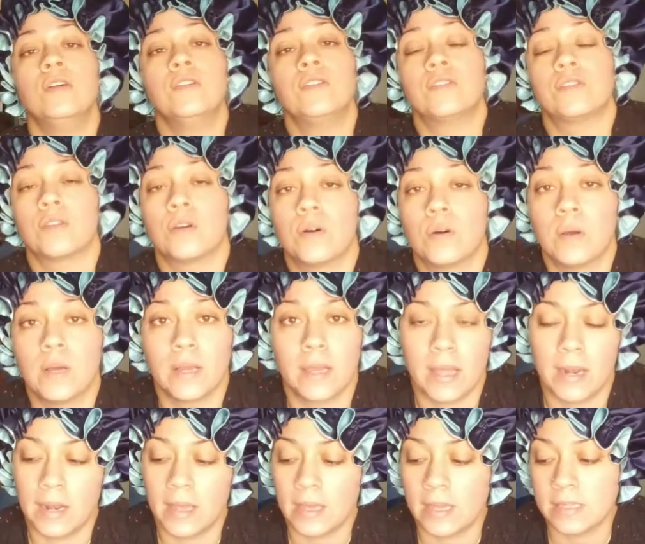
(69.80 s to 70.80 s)
So
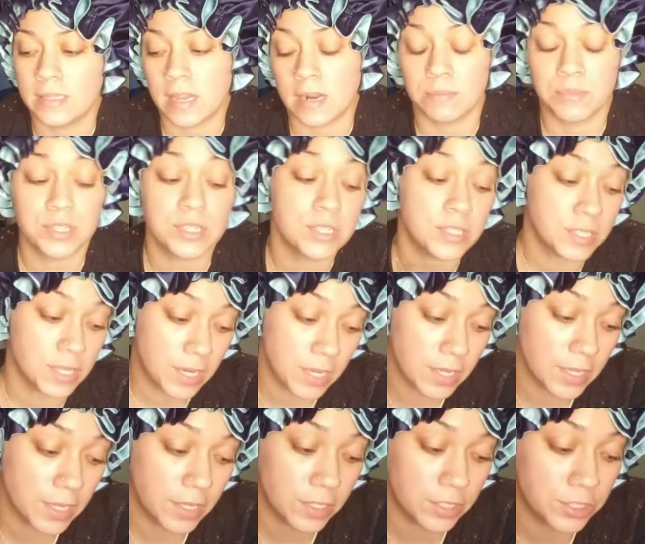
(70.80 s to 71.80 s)
again, like I said, I'm just
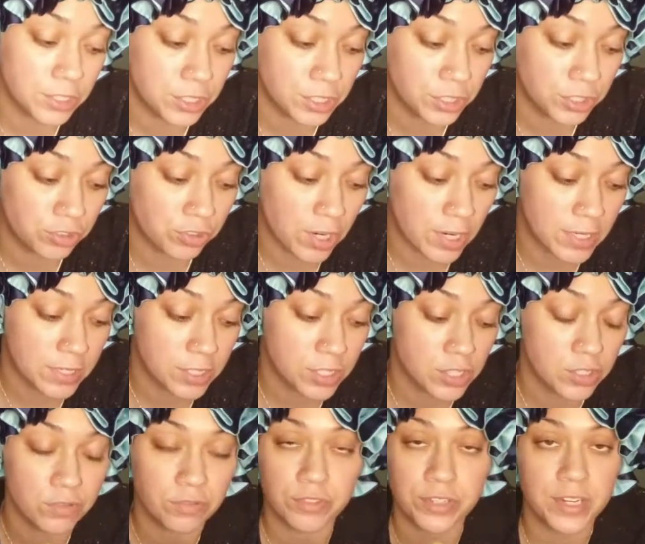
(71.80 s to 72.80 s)
sitting here just trying
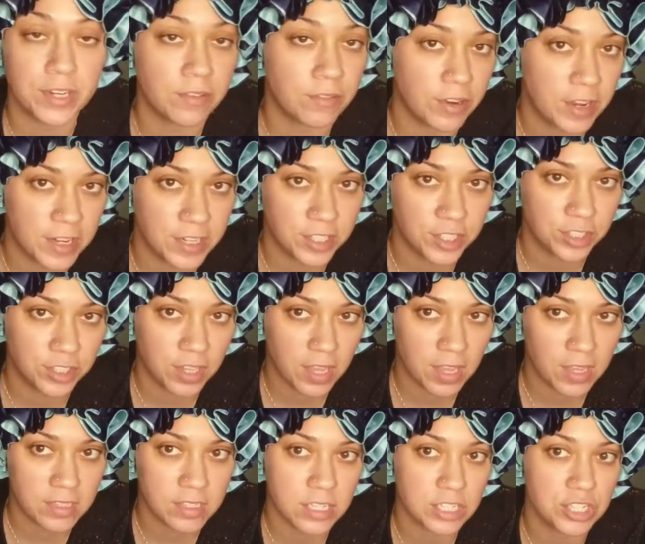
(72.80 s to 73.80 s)
to rearrange
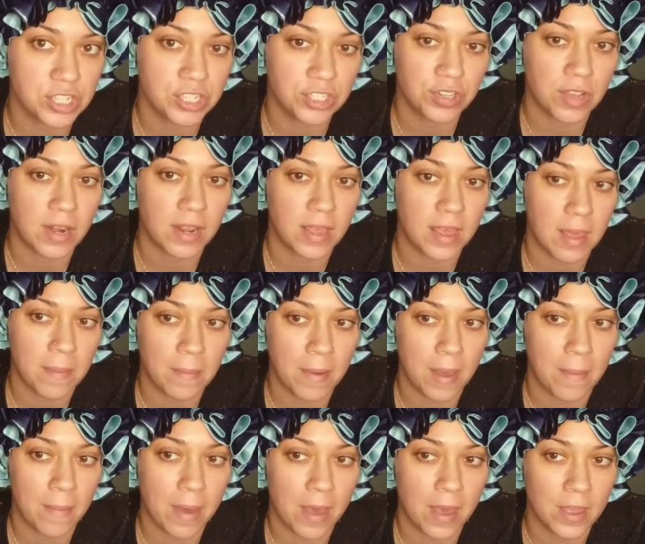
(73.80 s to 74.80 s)
things and just trying to get
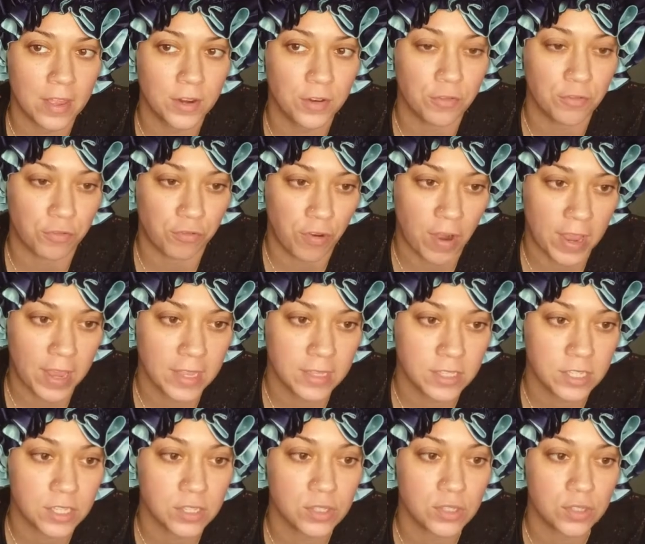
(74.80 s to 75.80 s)
my mind
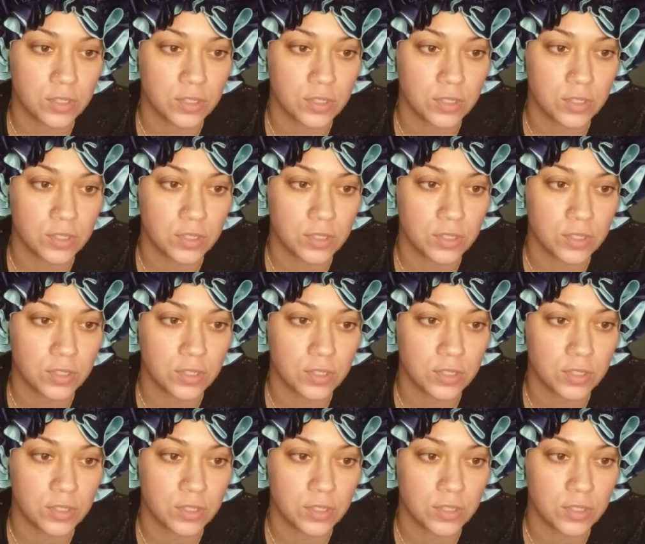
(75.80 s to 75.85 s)
right.